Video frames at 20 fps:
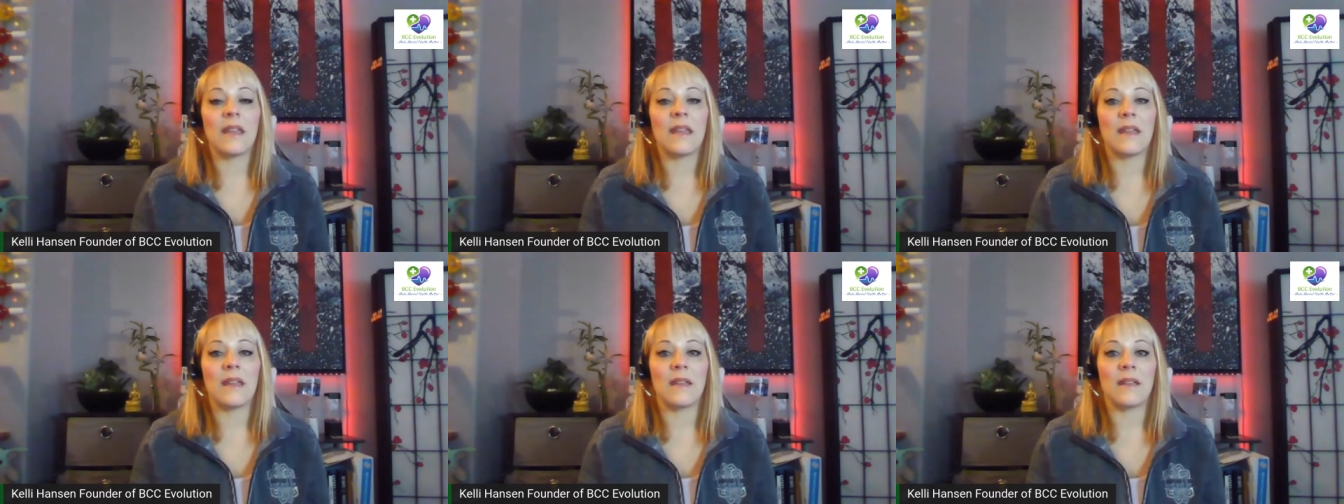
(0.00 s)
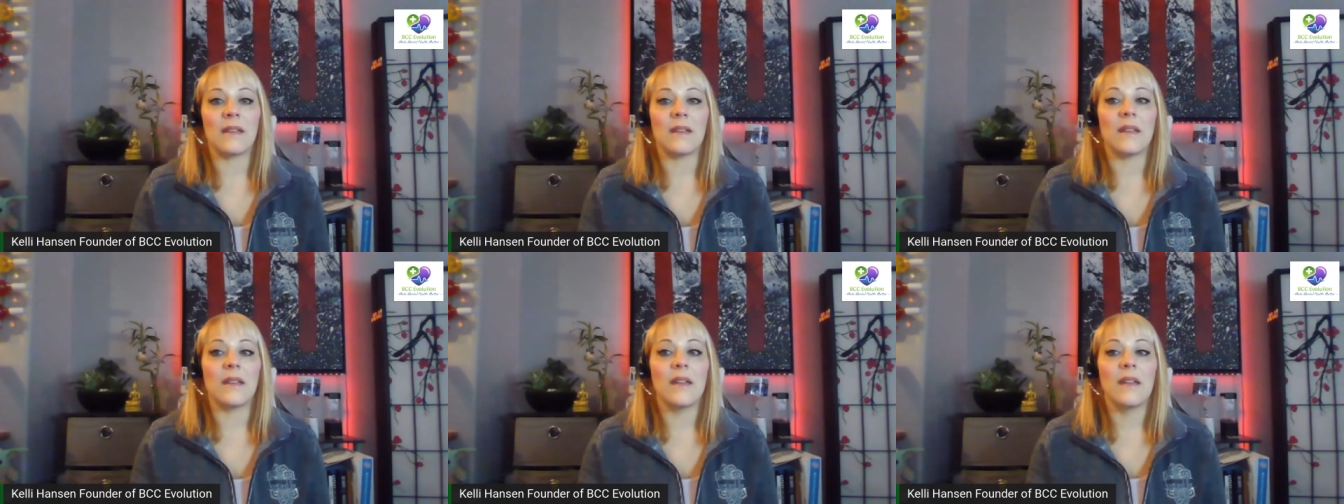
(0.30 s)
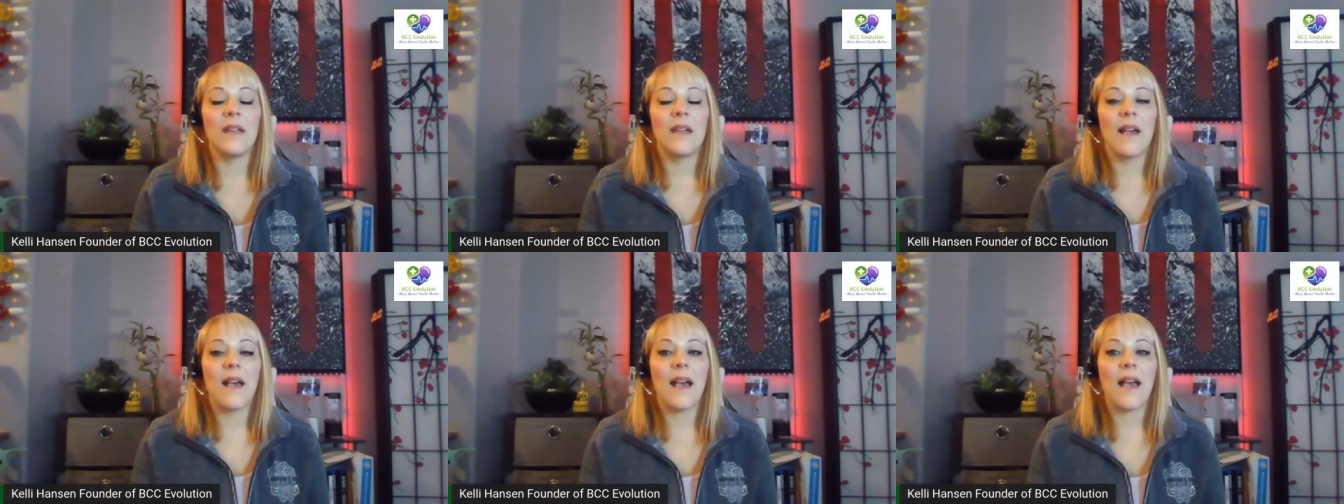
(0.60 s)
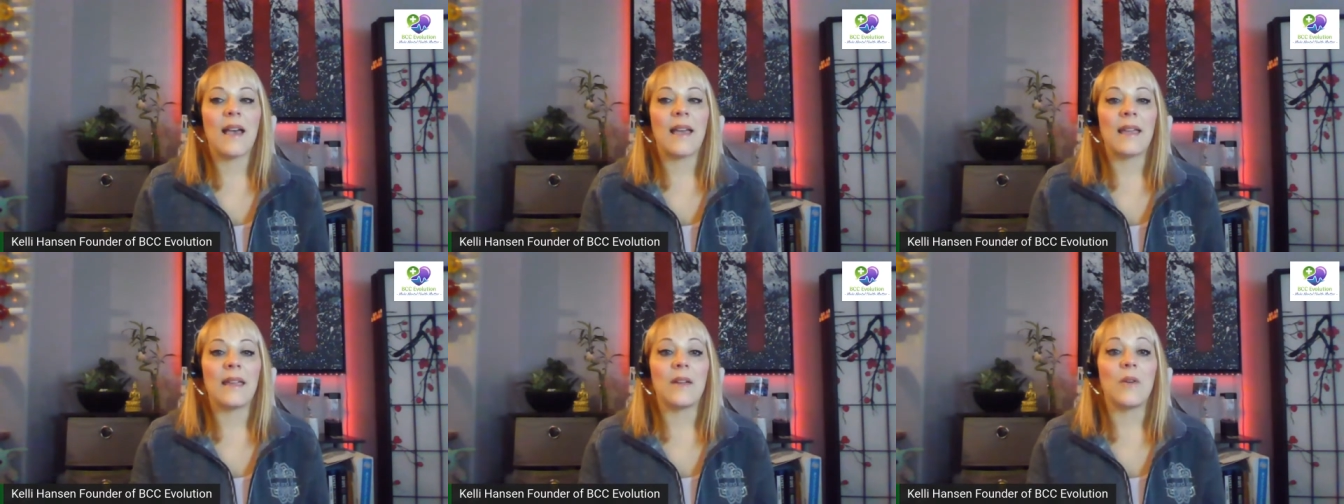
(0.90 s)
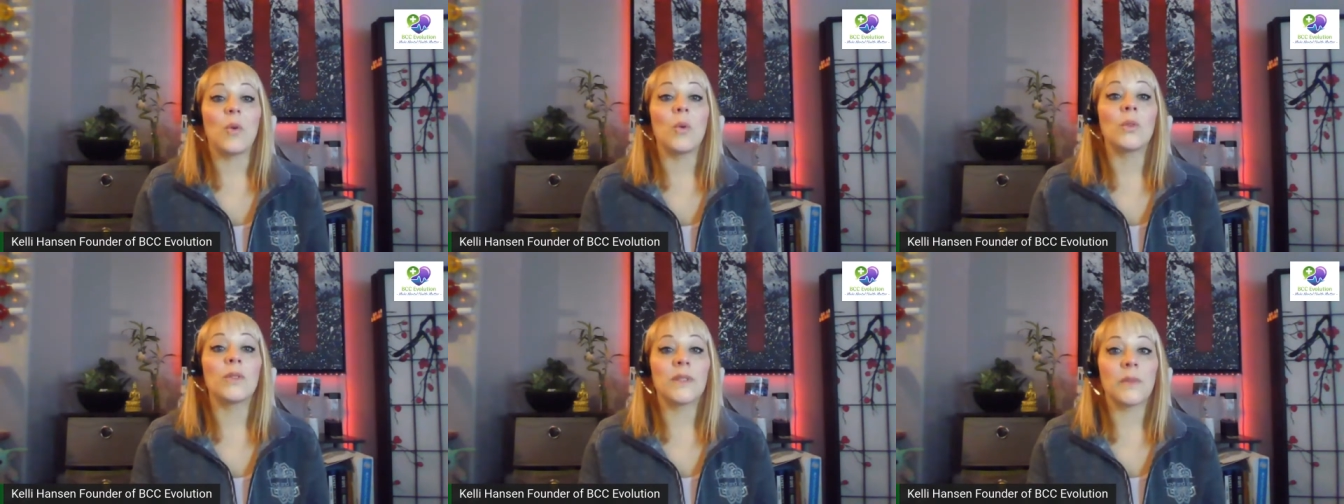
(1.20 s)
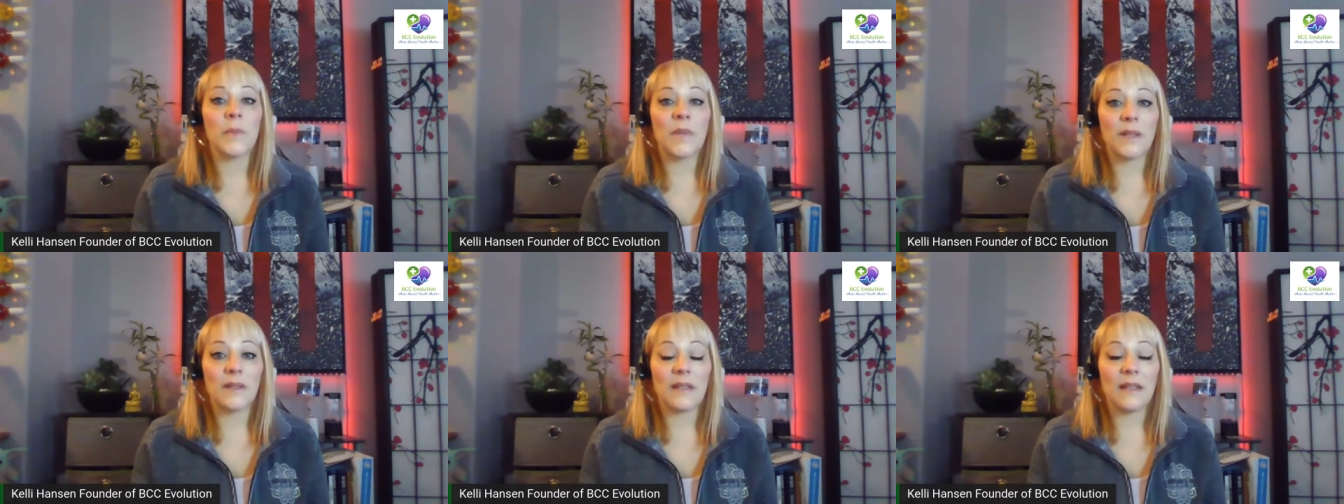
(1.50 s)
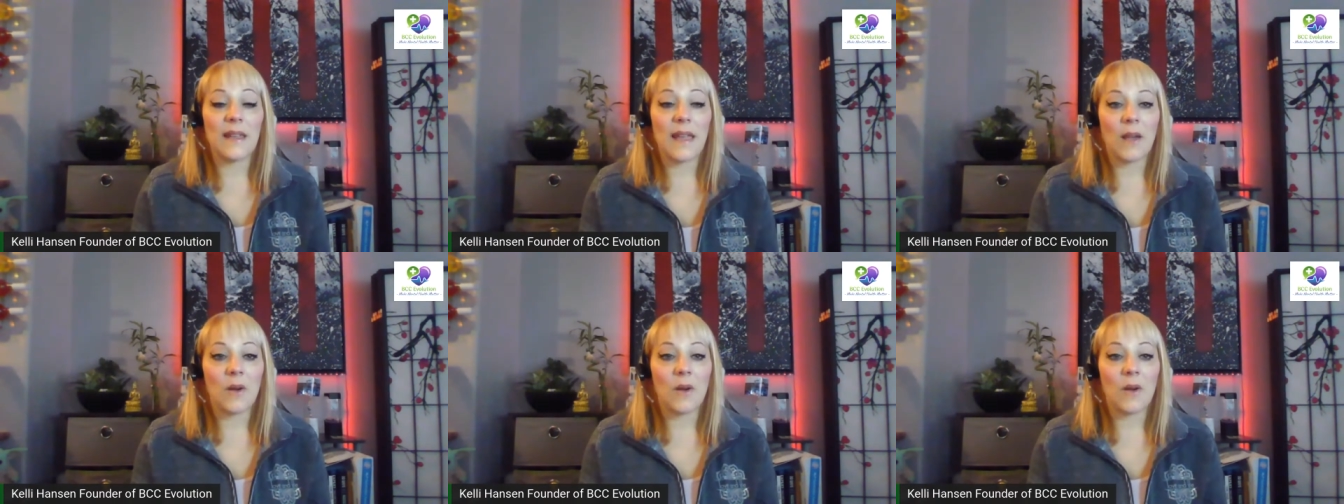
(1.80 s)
and I ultimately,